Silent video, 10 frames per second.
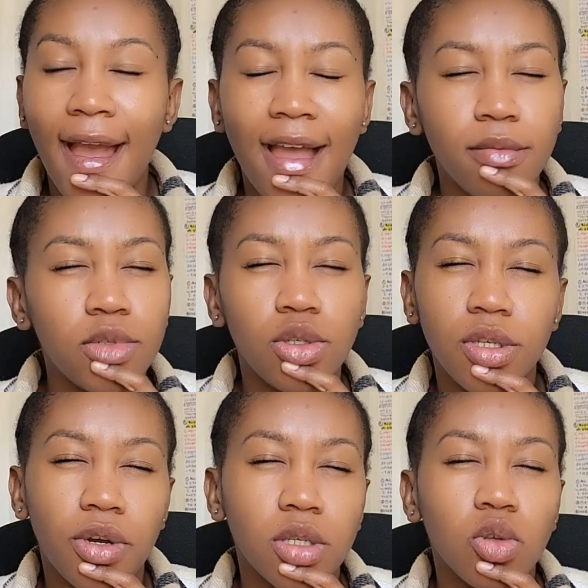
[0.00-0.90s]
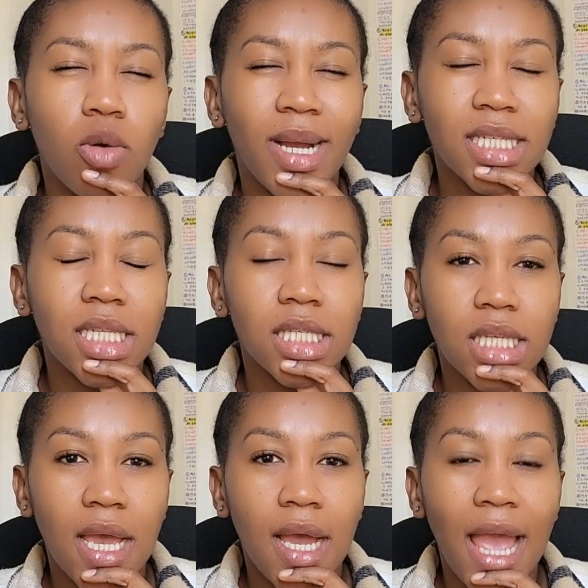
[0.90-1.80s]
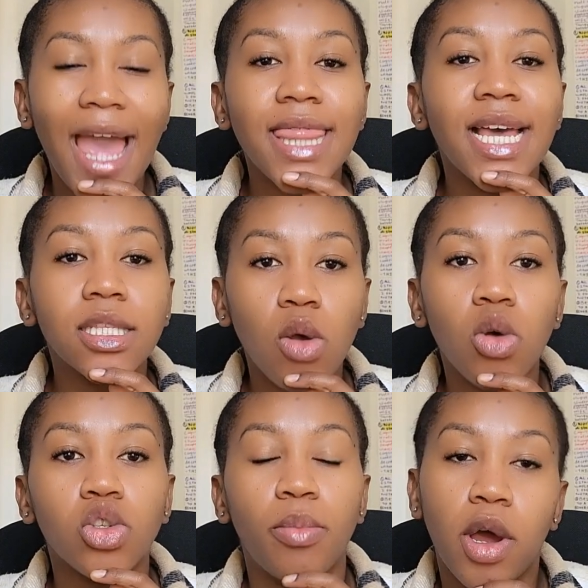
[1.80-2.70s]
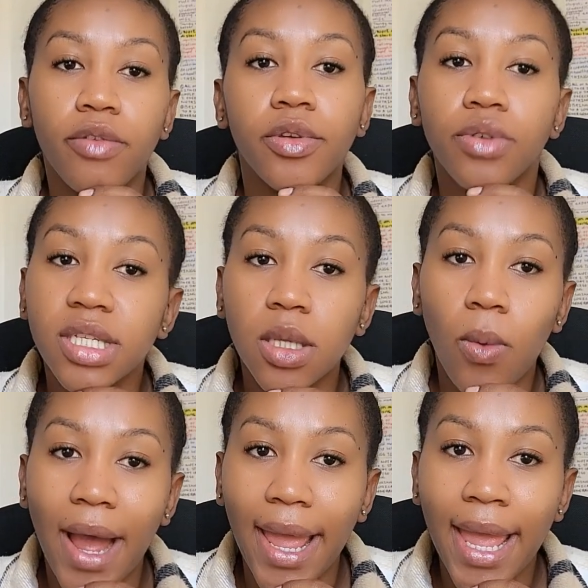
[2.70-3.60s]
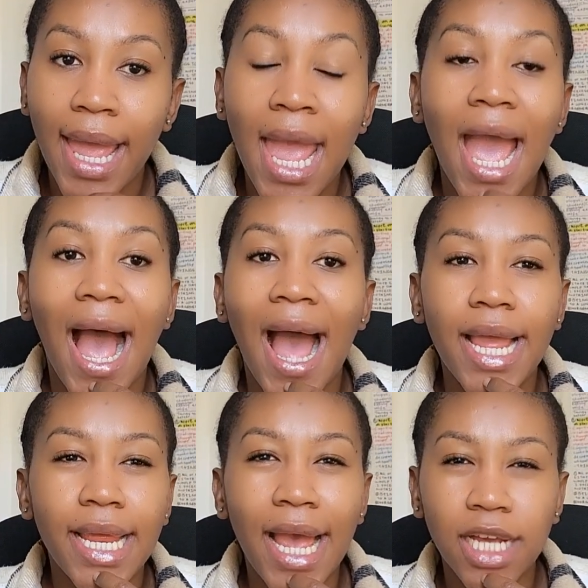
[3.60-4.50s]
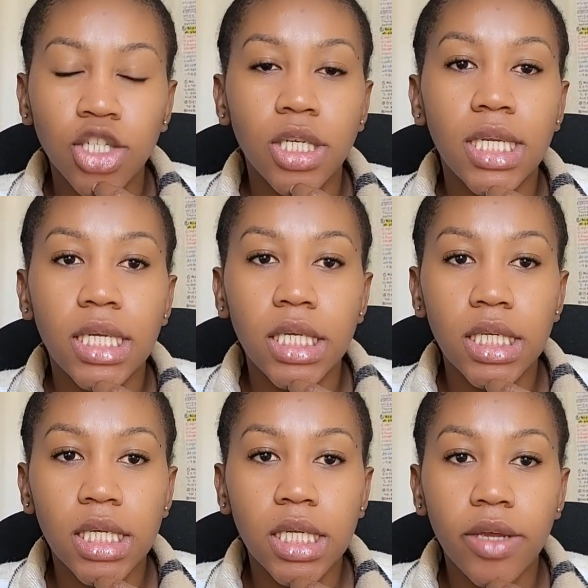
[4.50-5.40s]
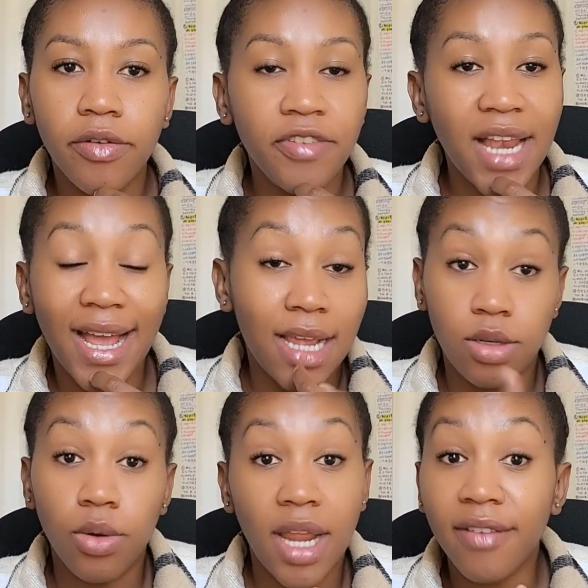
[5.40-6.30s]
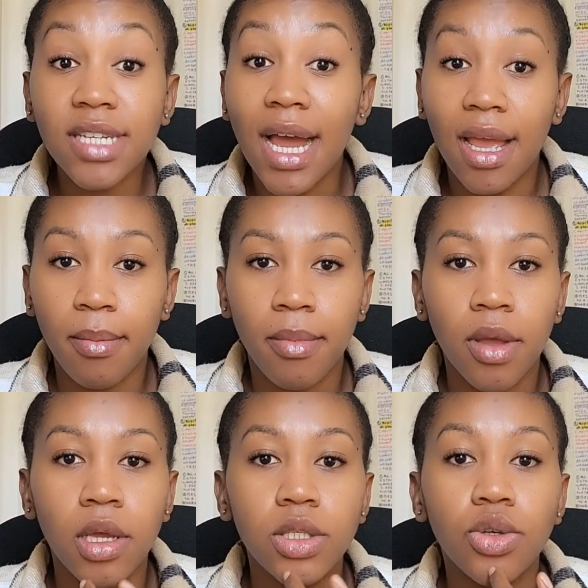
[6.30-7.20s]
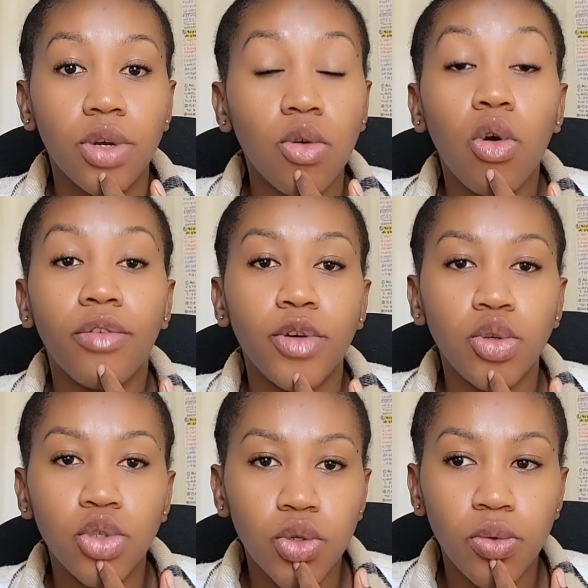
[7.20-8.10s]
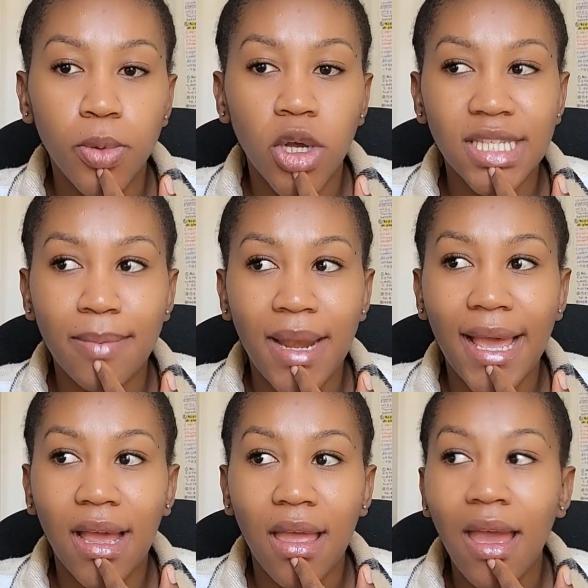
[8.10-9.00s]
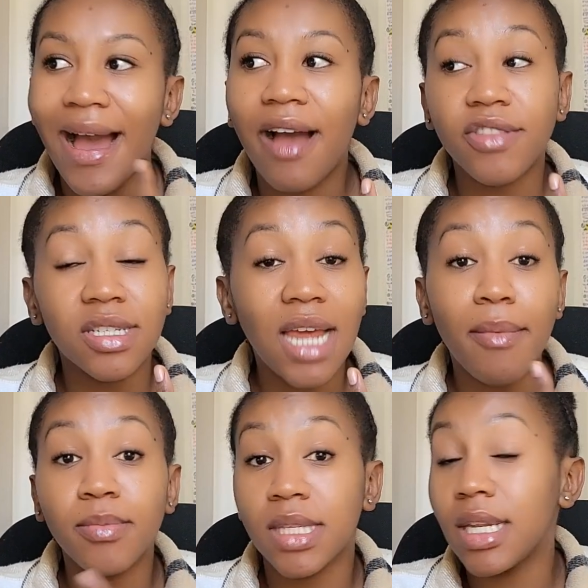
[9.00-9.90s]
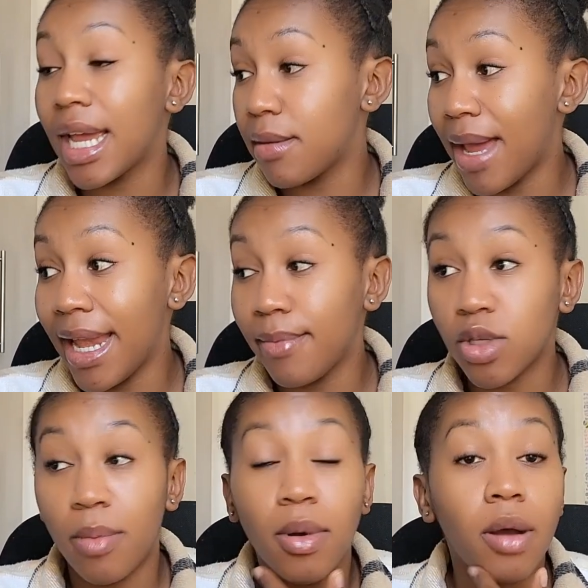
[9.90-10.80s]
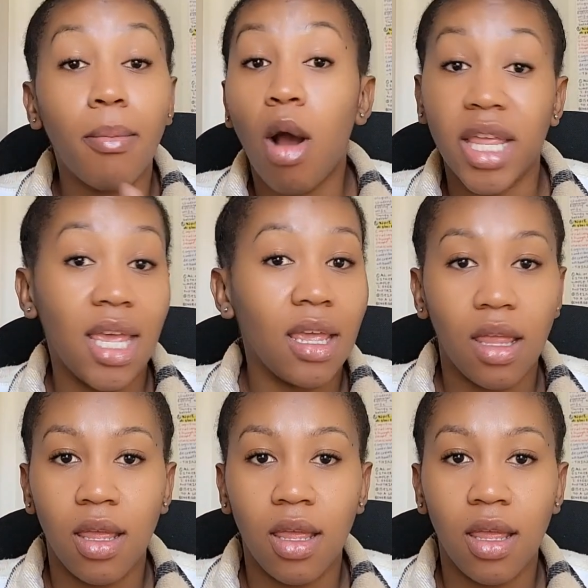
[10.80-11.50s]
I'm tutoring so much this year, and that's also part of the reason why I actually feel like I don't have time to record for YouTube, because I'm like, half the time I'm sitting at my laptop marking,